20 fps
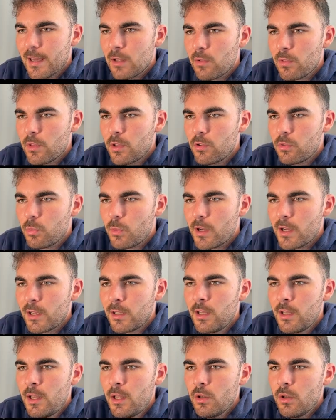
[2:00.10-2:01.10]
this way.
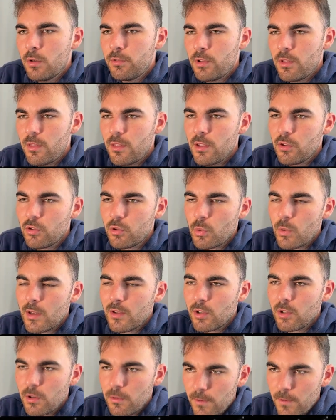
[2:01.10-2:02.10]
Obviously these squares
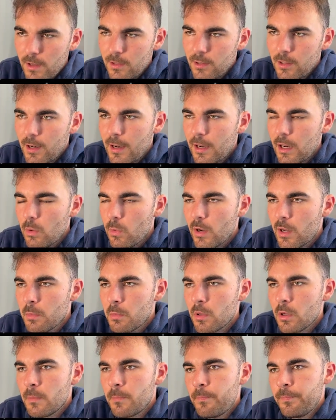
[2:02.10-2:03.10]
are defended anyway,
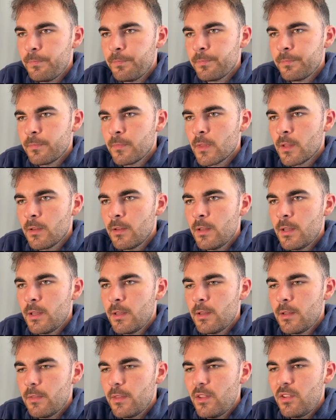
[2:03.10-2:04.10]
but
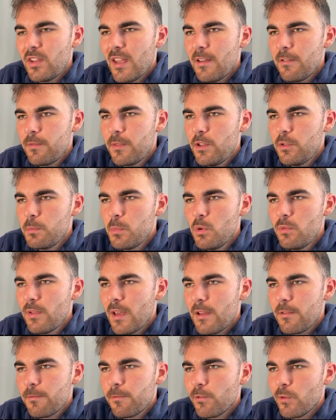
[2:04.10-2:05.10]
this move
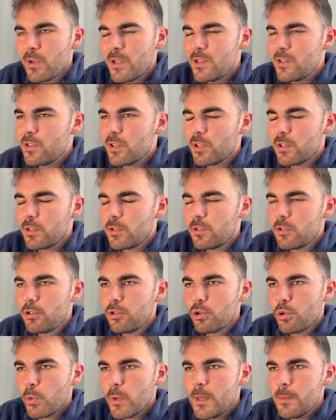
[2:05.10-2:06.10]
f3 just
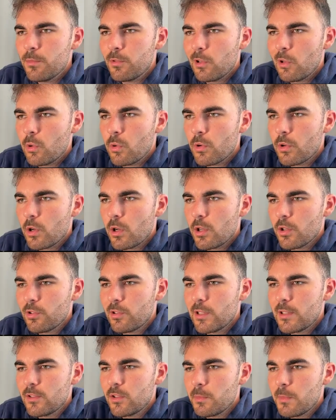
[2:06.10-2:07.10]
screams long
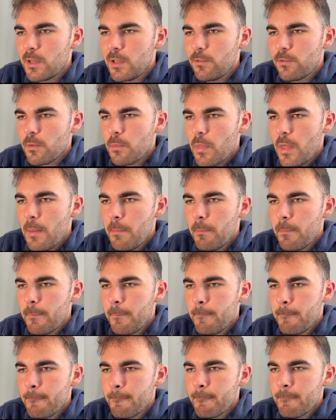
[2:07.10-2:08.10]
castling to me from them.
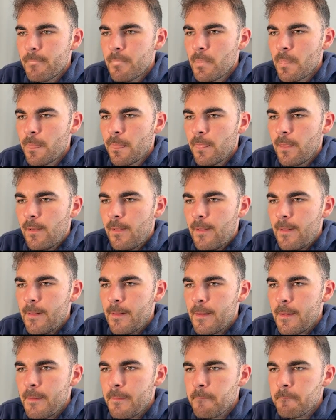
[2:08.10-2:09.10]

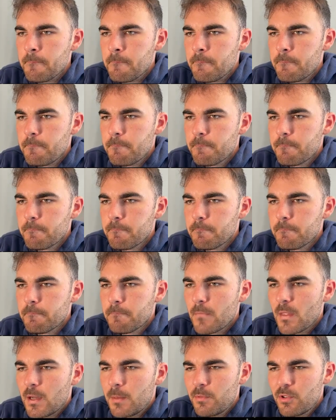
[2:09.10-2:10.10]
I'm
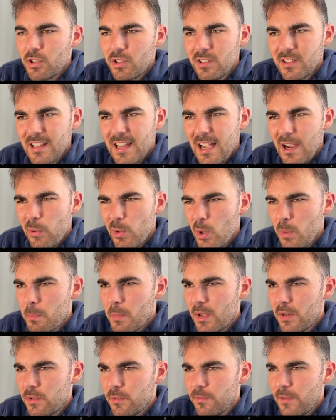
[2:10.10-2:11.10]
just going to carry on
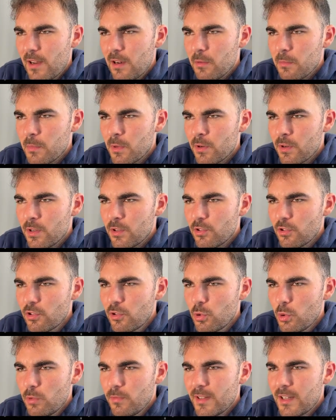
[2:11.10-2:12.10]
my development and just
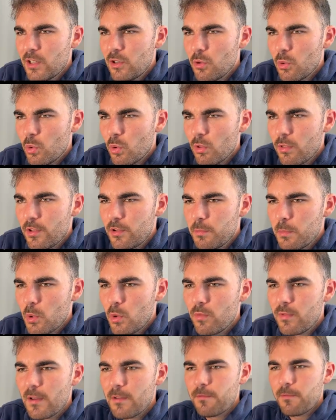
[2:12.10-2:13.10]
sort of ignore this
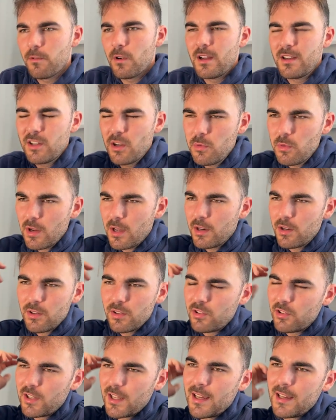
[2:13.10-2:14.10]
move f3. I don't
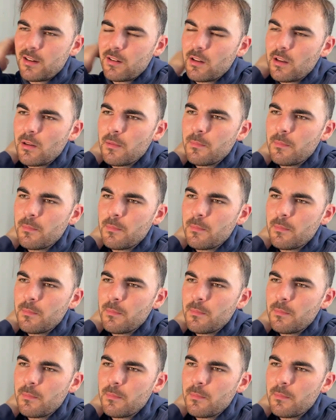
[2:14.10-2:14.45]
understand it.